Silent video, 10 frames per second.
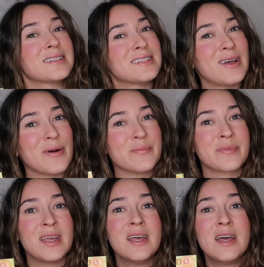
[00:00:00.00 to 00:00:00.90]
So
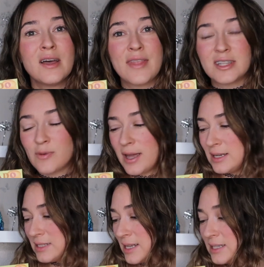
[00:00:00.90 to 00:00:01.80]
that's why I
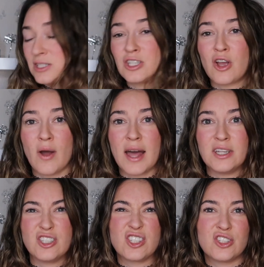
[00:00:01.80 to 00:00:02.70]
decided to go ahead
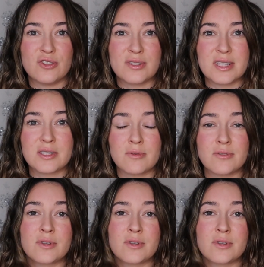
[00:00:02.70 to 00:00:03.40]
and just choose this rose